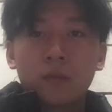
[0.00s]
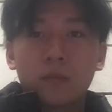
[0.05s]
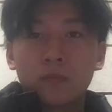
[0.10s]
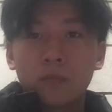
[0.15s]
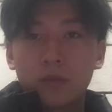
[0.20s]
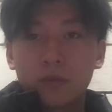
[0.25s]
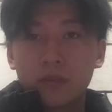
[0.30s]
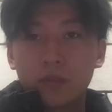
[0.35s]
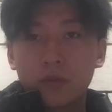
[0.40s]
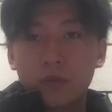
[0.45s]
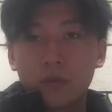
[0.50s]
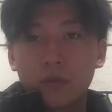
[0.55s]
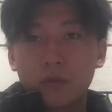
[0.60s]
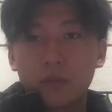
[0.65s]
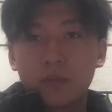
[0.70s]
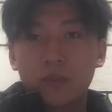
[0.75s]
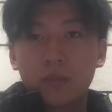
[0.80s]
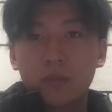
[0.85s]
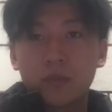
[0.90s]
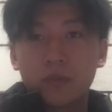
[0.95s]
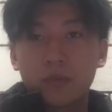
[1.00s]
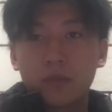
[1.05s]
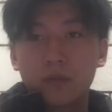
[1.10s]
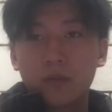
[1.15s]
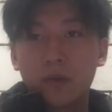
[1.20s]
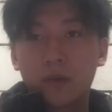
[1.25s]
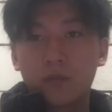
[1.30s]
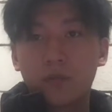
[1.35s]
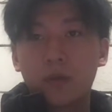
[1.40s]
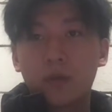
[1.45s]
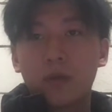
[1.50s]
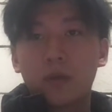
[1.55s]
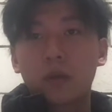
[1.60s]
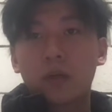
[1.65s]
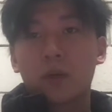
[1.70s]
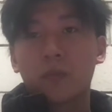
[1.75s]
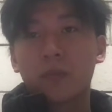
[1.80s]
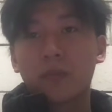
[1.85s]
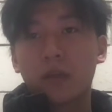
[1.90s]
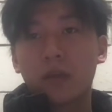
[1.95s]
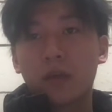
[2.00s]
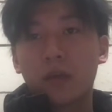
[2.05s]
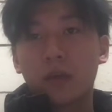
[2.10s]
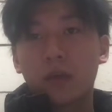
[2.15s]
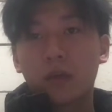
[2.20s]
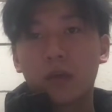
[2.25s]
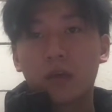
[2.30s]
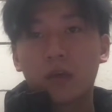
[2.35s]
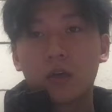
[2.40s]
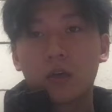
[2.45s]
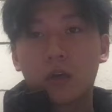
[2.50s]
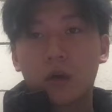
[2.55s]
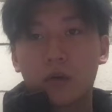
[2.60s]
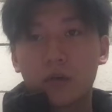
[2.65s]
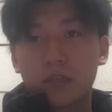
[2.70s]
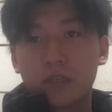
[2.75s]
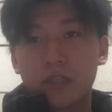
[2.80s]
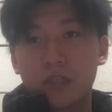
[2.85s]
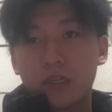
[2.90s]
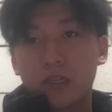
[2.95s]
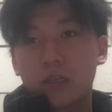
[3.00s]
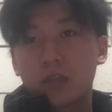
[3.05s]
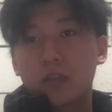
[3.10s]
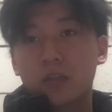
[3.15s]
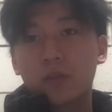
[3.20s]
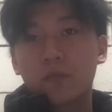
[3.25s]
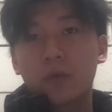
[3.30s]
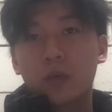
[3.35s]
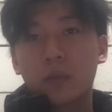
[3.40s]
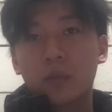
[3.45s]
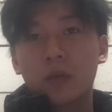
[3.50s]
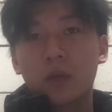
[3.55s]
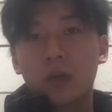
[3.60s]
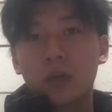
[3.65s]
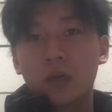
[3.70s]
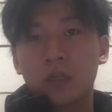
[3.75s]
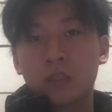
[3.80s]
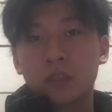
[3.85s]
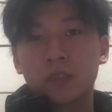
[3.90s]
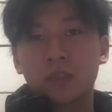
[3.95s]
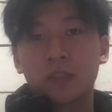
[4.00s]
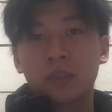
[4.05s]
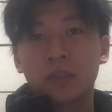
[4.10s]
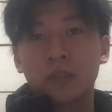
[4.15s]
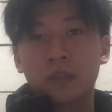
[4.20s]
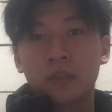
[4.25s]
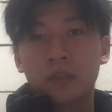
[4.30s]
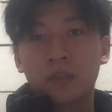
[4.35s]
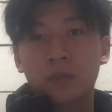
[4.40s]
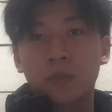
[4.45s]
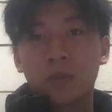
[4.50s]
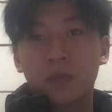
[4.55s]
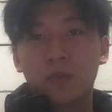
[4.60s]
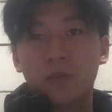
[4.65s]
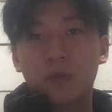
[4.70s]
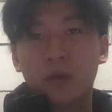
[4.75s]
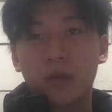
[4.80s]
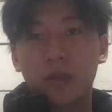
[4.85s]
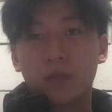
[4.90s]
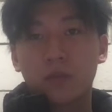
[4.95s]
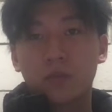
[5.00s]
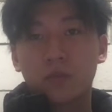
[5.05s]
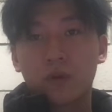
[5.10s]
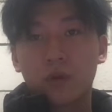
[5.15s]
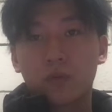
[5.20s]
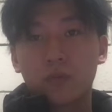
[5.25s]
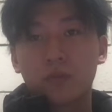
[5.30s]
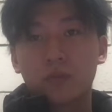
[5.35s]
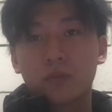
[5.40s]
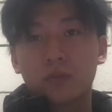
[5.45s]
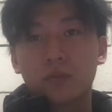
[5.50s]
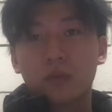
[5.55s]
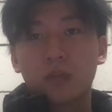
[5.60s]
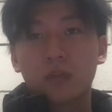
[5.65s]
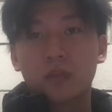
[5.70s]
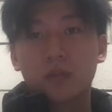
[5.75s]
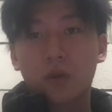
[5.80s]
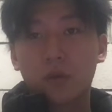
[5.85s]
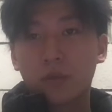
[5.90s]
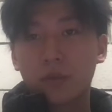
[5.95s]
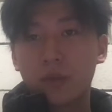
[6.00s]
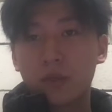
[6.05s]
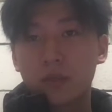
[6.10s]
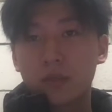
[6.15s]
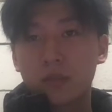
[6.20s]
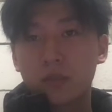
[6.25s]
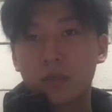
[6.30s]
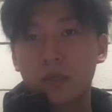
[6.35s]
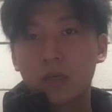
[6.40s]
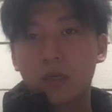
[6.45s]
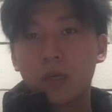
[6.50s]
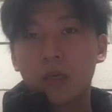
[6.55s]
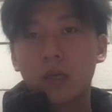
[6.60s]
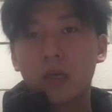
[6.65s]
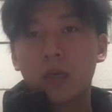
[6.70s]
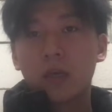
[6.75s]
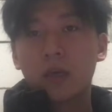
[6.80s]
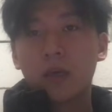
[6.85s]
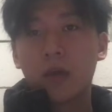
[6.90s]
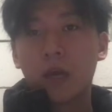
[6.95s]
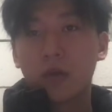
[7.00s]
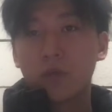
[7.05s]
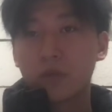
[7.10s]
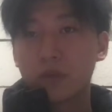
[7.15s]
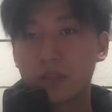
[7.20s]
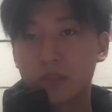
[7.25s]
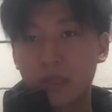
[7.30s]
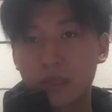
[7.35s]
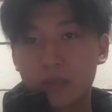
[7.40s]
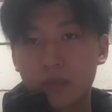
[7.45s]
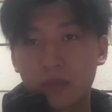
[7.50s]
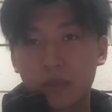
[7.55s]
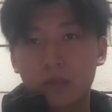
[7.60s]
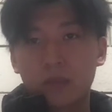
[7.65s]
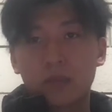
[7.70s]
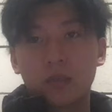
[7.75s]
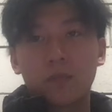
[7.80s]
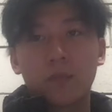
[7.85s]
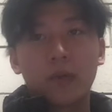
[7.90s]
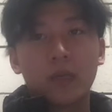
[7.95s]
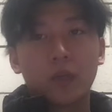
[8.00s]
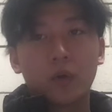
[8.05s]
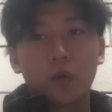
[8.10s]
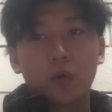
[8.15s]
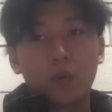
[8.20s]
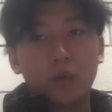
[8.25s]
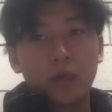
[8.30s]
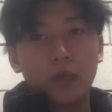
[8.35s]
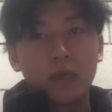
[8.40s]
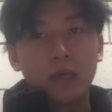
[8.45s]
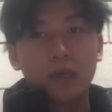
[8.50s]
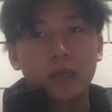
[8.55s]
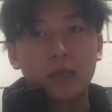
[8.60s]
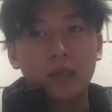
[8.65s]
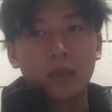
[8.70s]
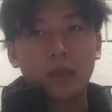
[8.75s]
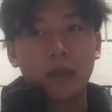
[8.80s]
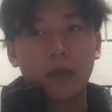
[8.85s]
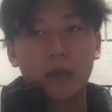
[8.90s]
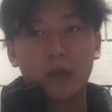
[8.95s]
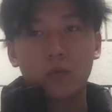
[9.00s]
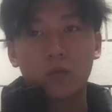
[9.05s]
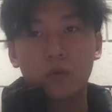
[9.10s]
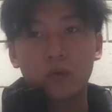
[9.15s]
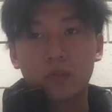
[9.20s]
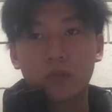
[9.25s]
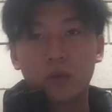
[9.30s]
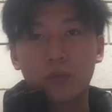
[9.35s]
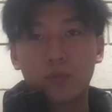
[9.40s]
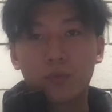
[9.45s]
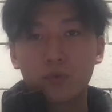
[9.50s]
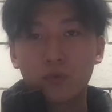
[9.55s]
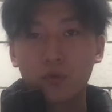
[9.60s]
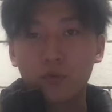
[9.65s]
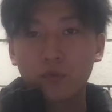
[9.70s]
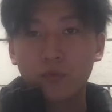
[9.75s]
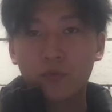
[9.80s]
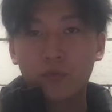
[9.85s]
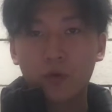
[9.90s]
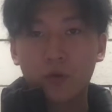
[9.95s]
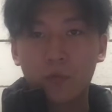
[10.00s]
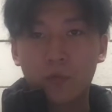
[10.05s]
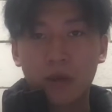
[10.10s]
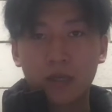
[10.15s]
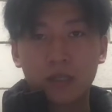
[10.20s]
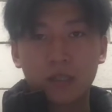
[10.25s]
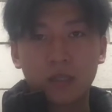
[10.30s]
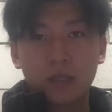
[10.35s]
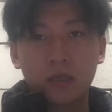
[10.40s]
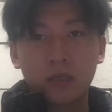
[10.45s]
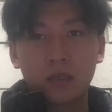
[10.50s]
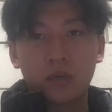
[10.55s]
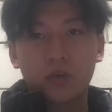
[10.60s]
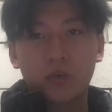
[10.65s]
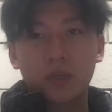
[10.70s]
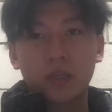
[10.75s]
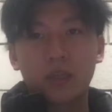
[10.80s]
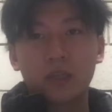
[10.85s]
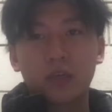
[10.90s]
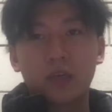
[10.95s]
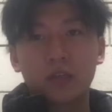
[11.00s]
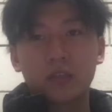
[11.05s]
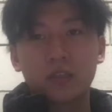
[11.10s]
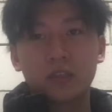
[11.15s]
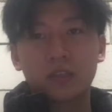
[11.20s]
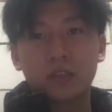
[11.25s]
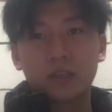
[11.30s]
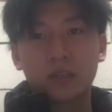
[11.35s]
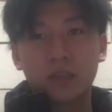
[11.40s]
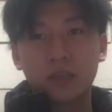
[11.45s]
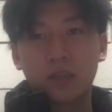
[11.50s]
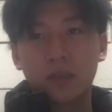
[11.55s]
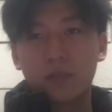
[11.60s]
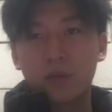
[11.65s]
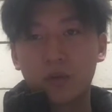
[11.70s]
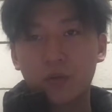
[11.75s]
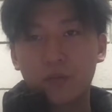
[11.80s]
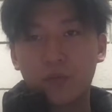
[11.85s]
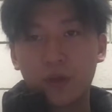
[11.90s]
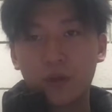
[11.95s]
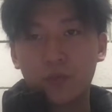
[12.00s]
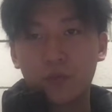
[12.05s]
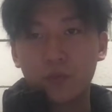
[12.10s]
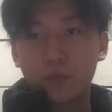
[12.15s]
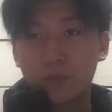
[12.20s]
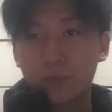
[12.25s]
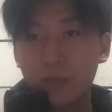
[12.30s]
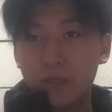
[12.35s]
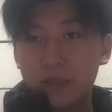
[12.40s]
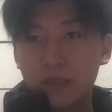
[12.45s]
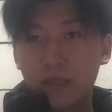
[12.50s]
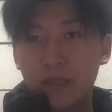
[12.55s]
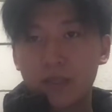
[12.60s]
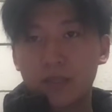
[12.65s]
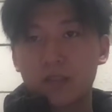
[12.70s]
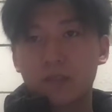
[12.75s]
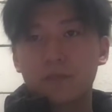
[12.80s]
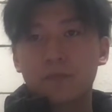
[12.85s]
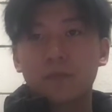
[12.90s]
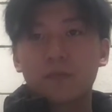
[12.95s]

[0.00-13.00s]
Monsanto subsidiary company Colgene developed a genetically modified crop storage resistant tomato that was approved for marketing, creating a genetically modified food business.